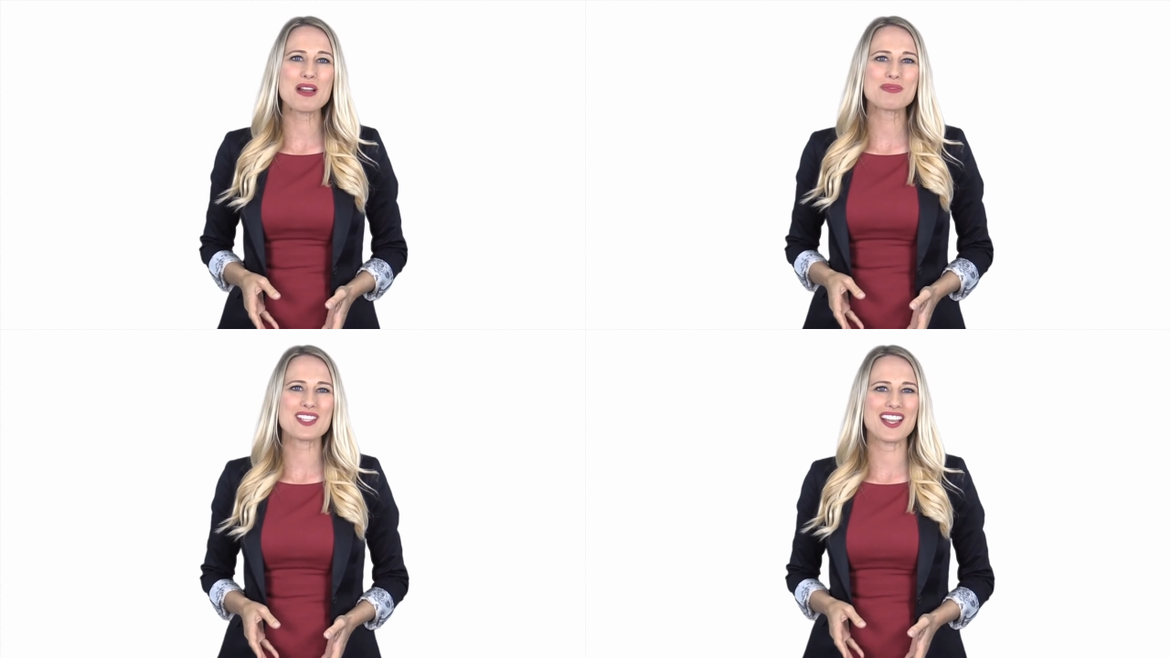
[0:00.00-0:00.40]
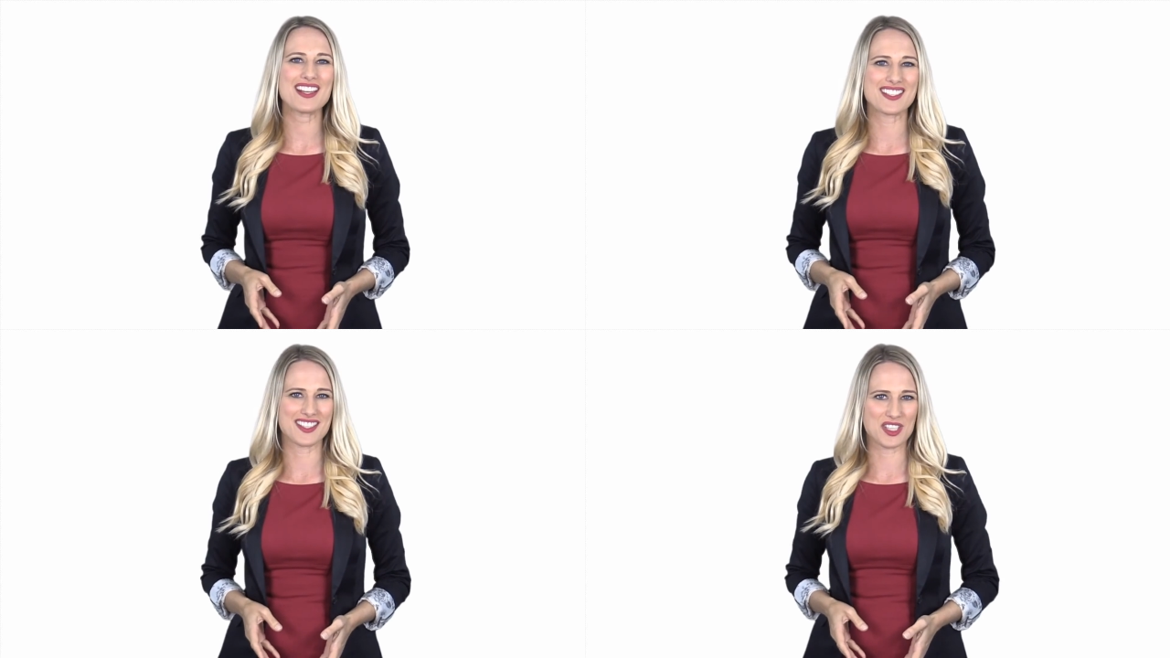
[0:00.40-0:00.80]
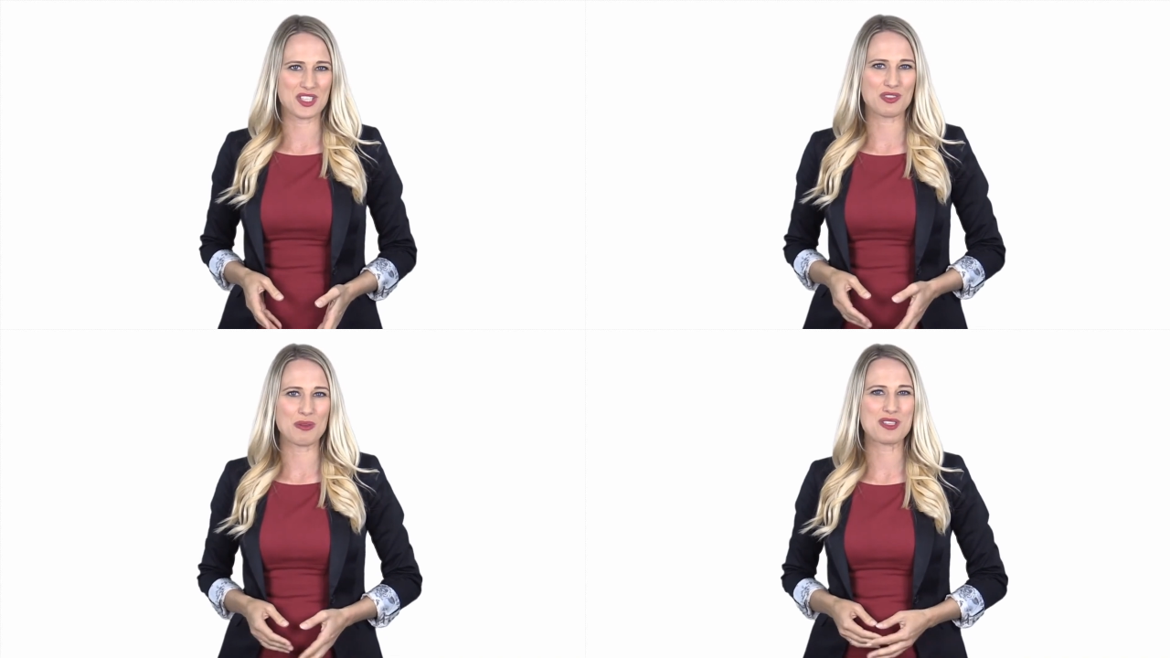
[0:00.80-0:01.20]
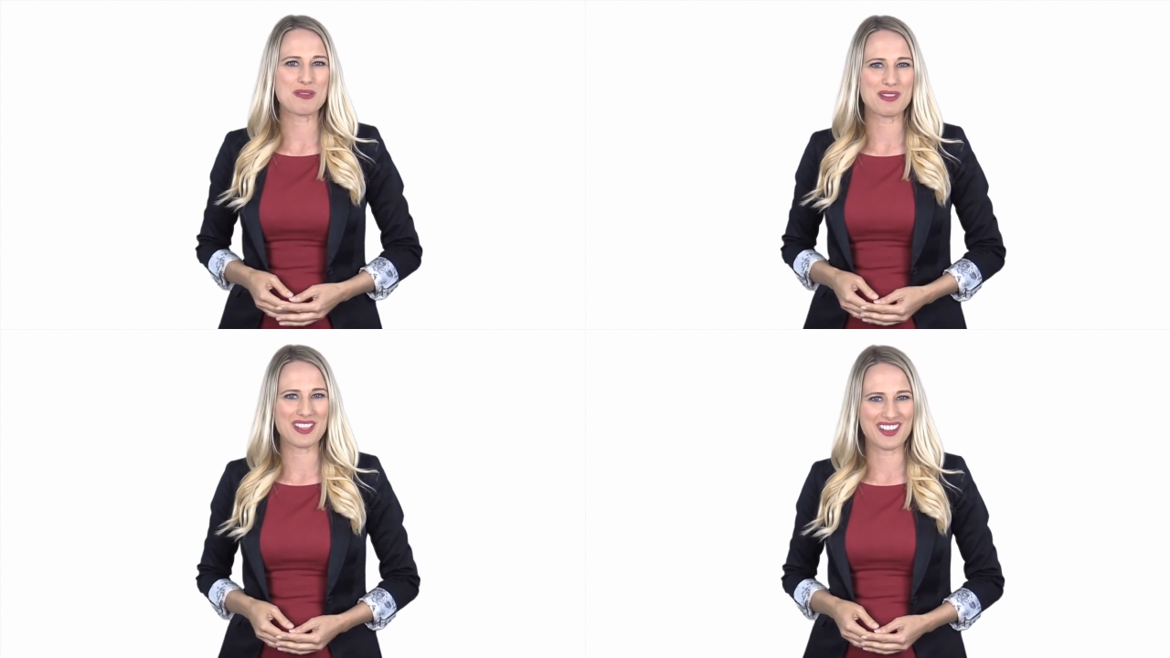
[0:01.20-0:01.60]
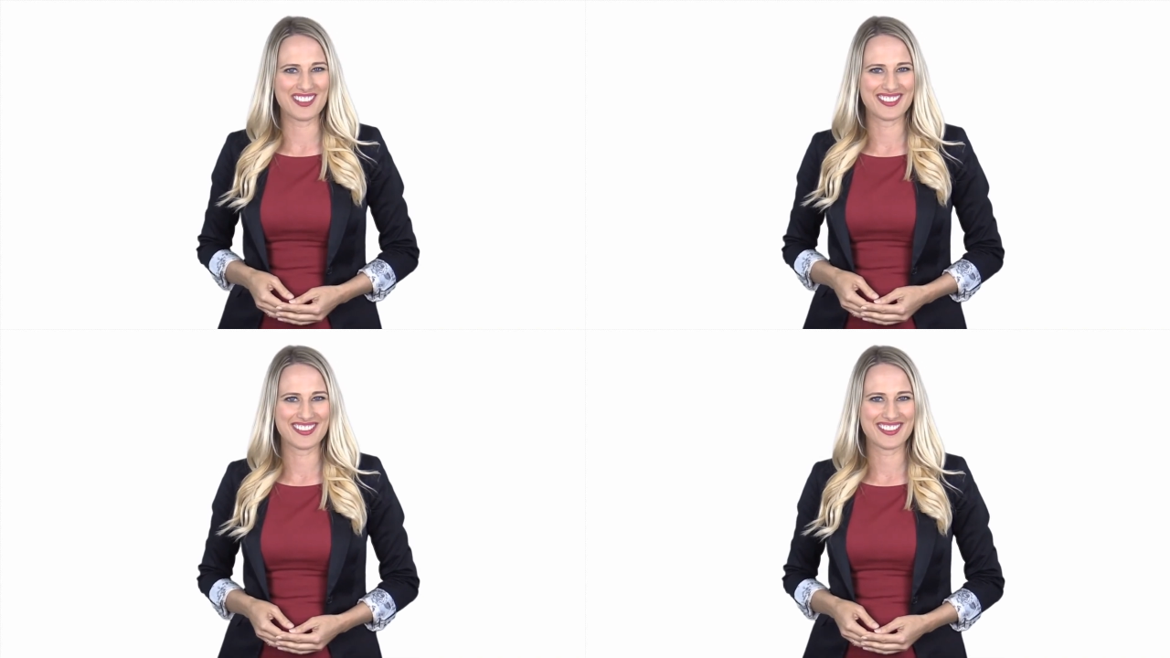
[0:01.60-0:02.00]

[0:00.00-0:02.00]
website is in the description below.